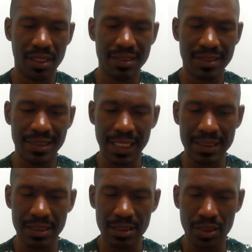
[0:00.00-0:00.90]

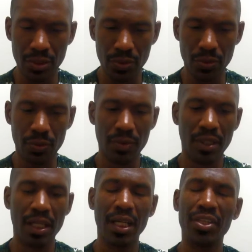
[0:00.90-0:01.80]
Section 2,
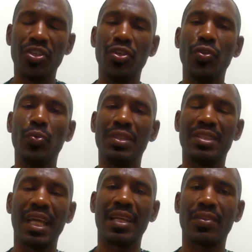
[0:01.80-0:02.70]
you would
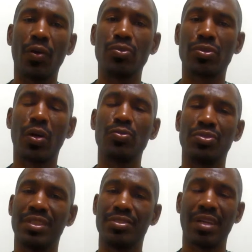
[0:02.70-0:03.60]
take those cultures
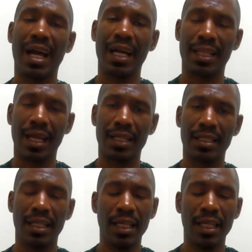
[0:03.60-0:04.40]
that you highlighted